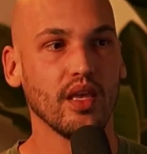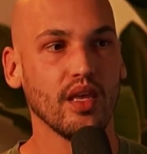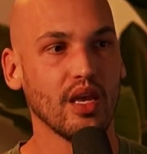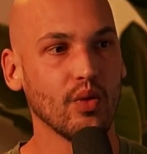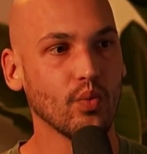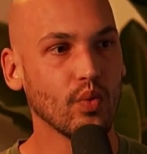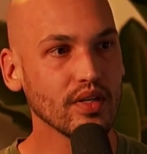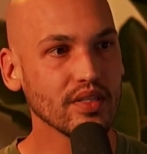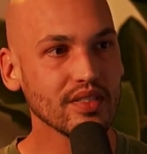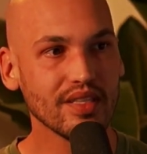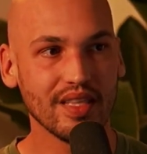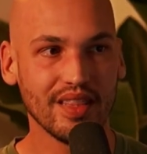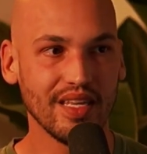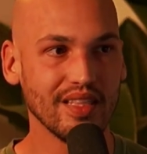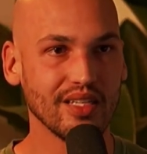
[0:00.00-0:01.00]
and what is the
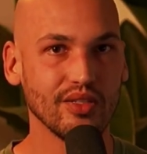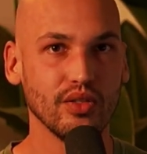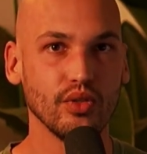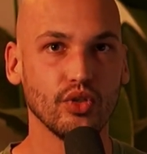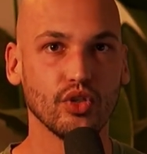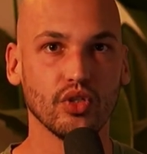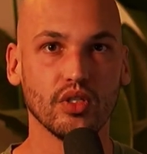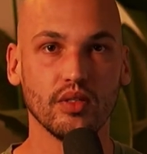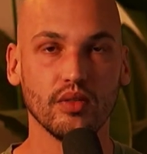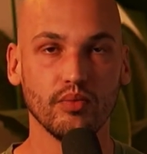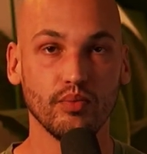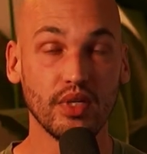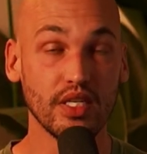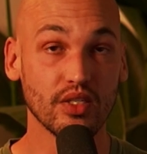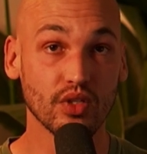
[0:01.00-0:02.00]
thing that you should
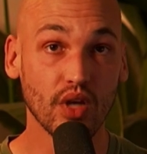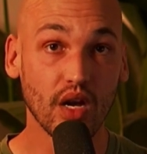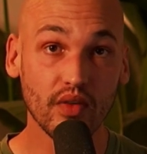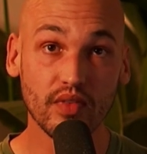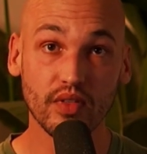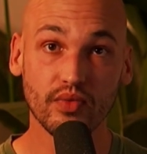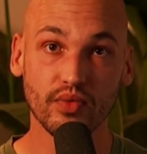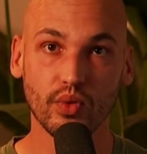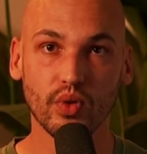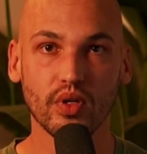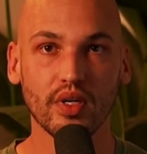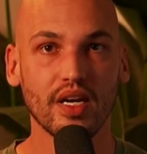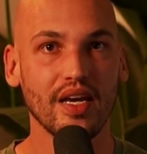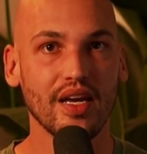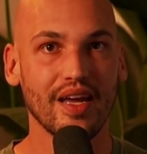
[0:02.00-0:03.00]
be solving for
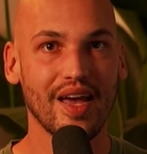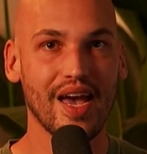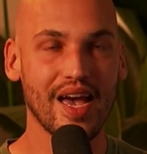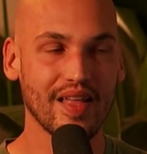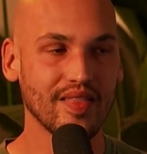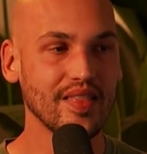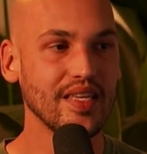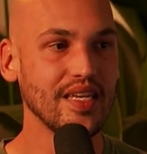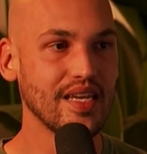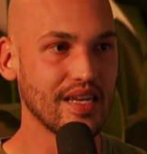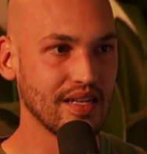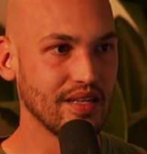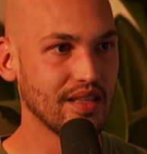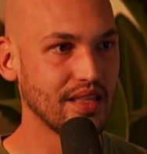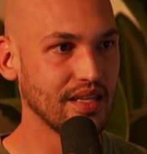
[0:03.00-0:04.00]
at the
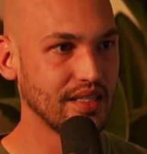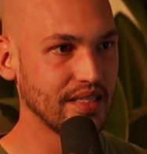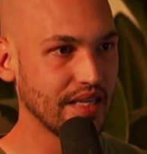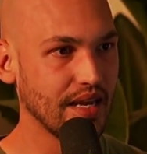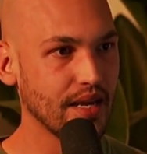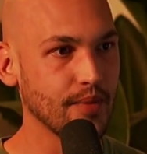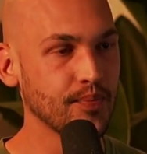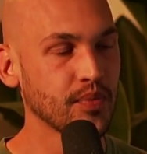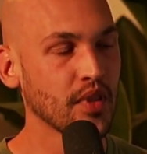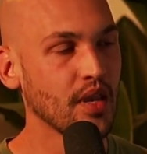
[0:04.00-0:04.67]
end of the day?